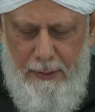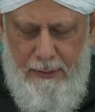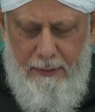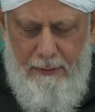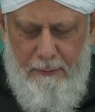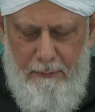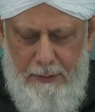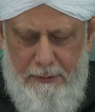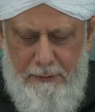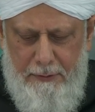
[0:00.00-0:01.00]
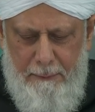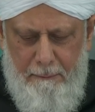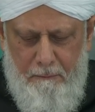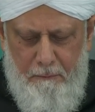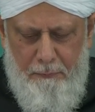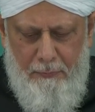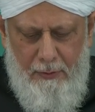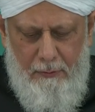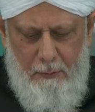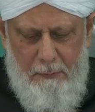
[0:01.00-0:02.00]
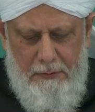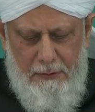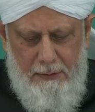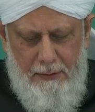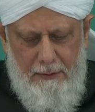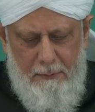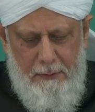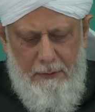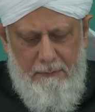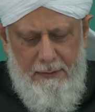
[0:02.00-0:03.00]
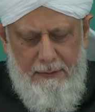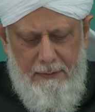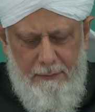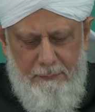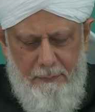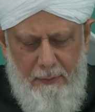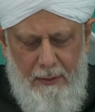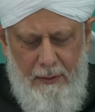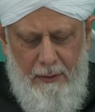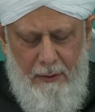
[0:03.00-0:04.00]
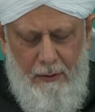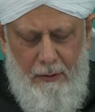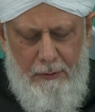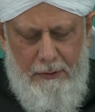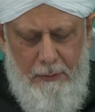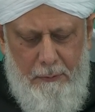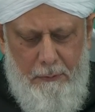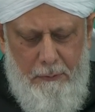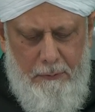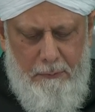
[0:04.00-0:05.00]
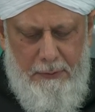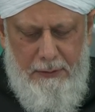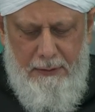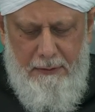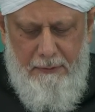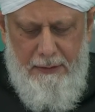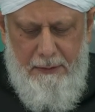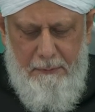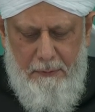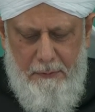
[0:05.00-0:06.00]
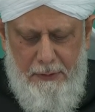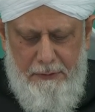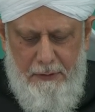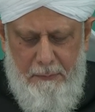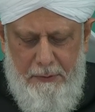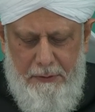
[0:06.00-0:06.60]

This spirit flew off from the Quraysh in the valley of Badr forever, and they were left like a lifeless body.